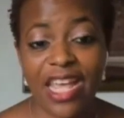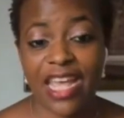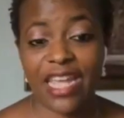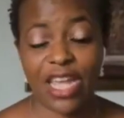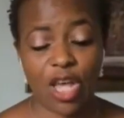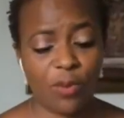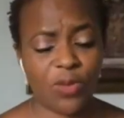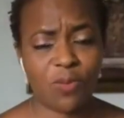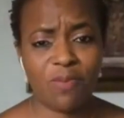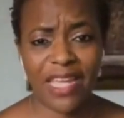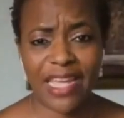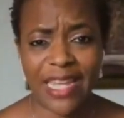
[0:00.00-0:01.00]
It helps
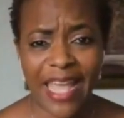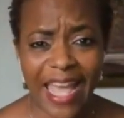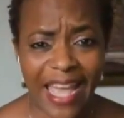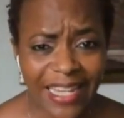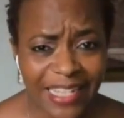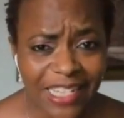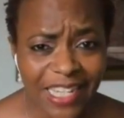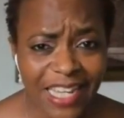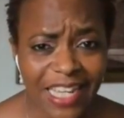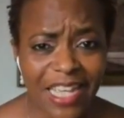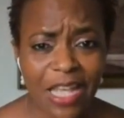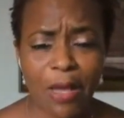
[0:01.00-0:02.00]
making
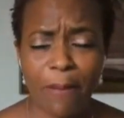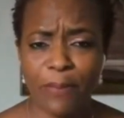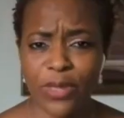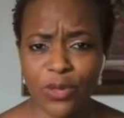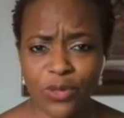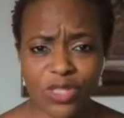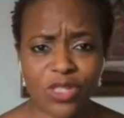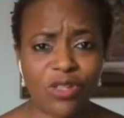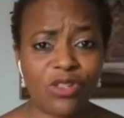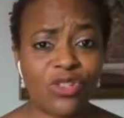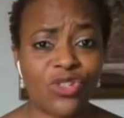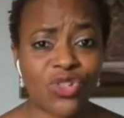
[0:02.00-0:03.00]
energy builds
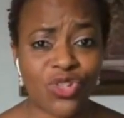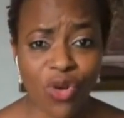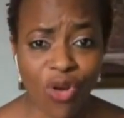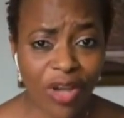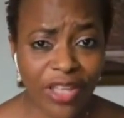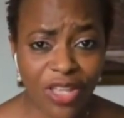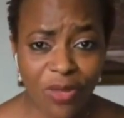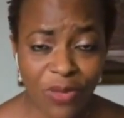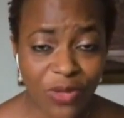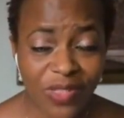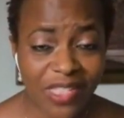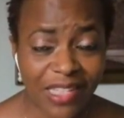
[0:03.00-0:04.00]
strong
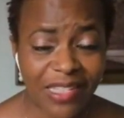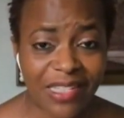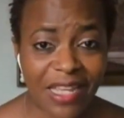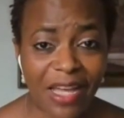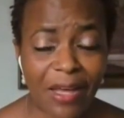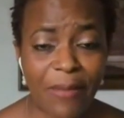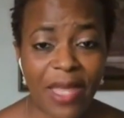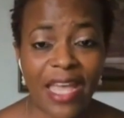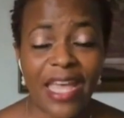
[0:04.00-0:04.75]
immune system.